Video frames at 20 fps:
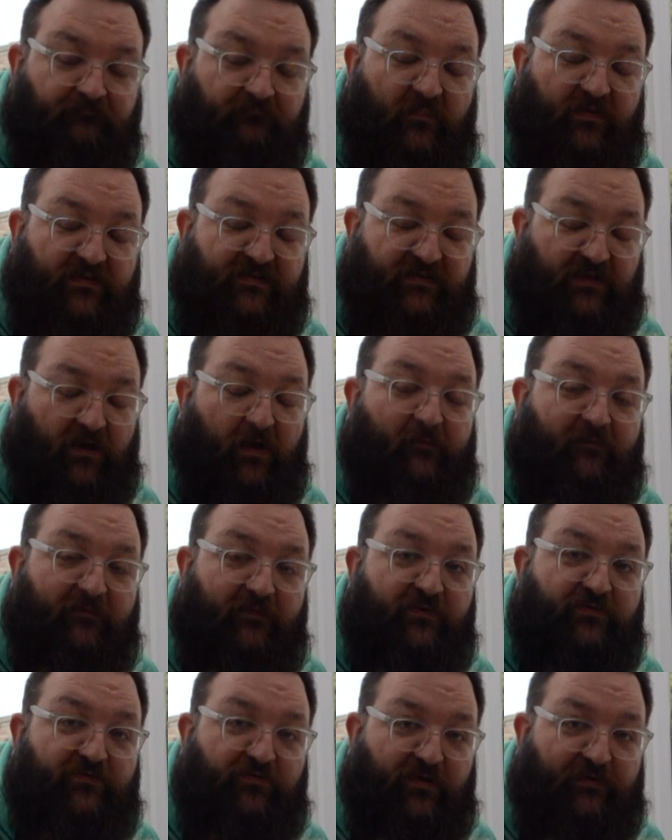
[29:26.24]
it's time for
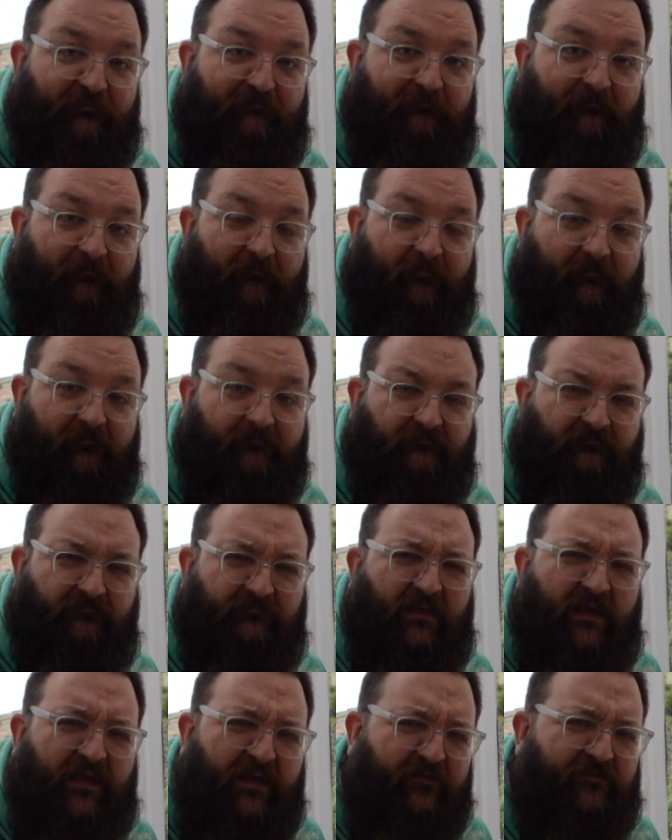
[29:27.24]
a trim,
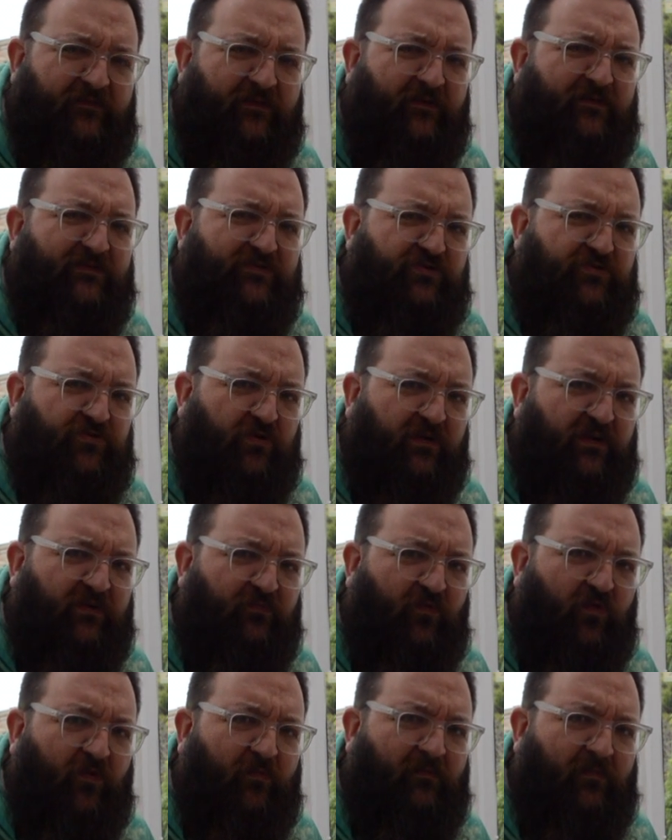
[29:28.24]
even though it's jolly
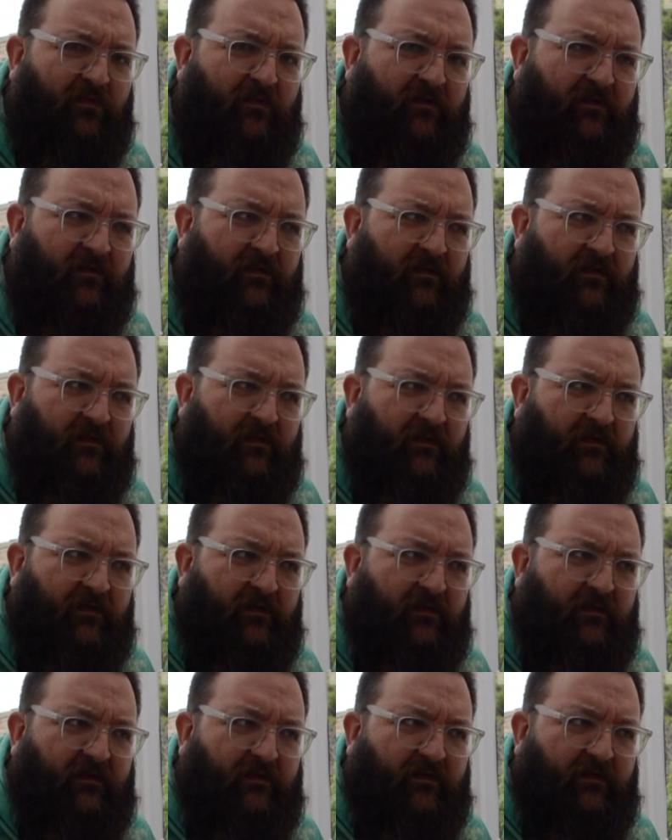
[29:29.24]
warm
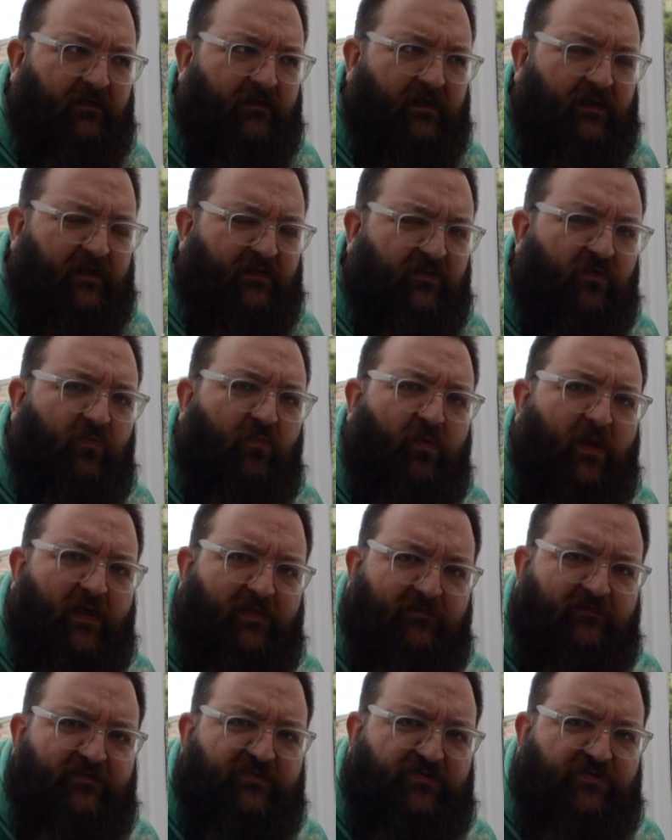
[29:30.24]
and the
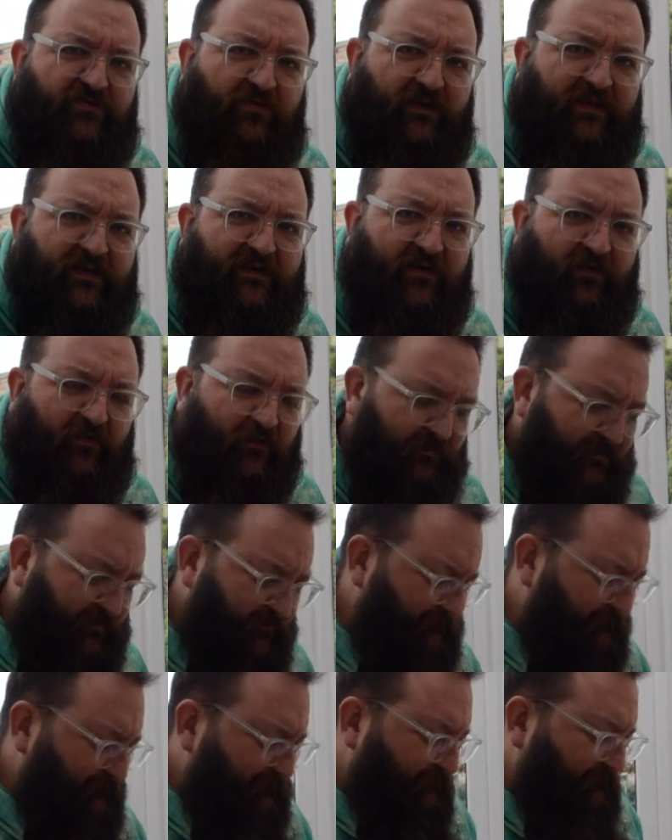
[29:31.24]
weather is jolly cold.
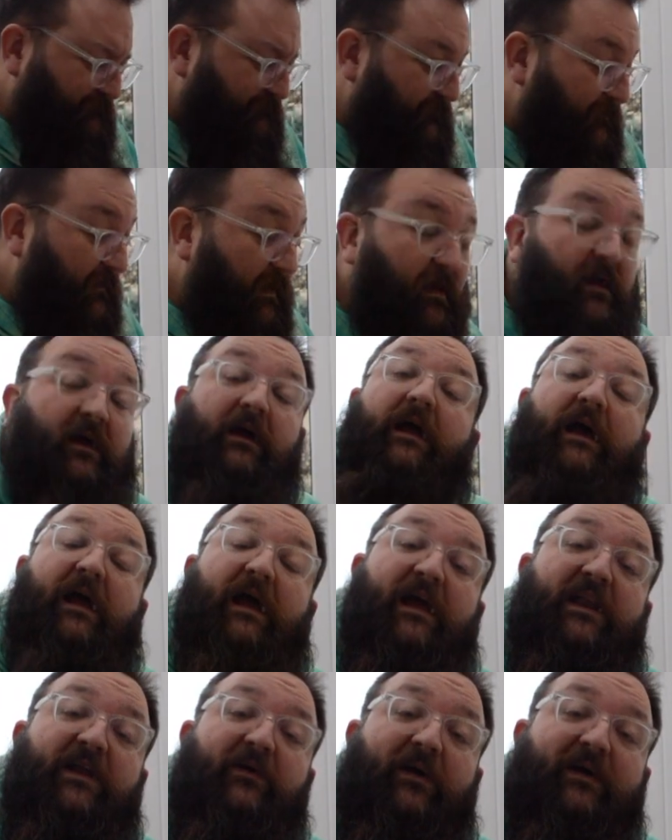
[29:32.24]

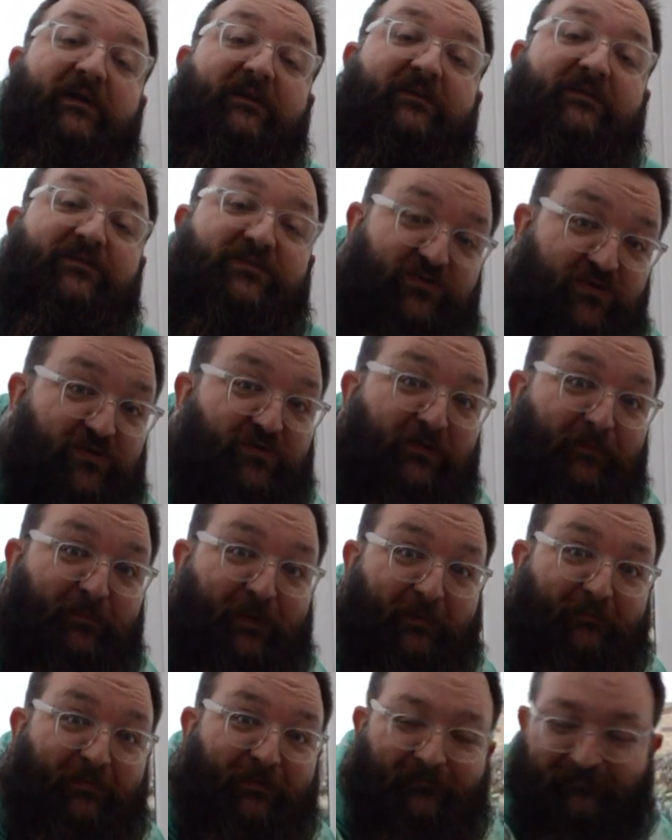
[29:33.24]
Anyway, toodle
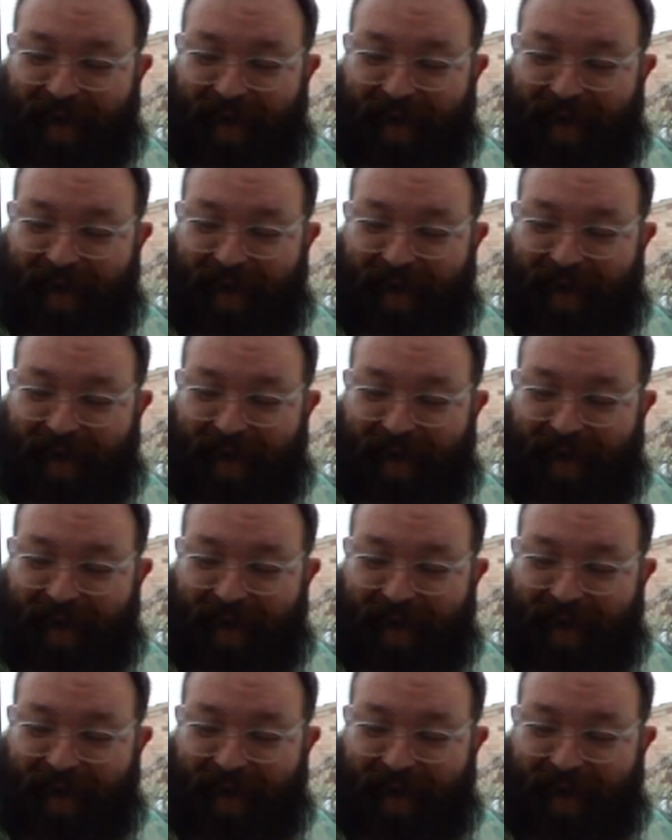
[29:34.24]
pip.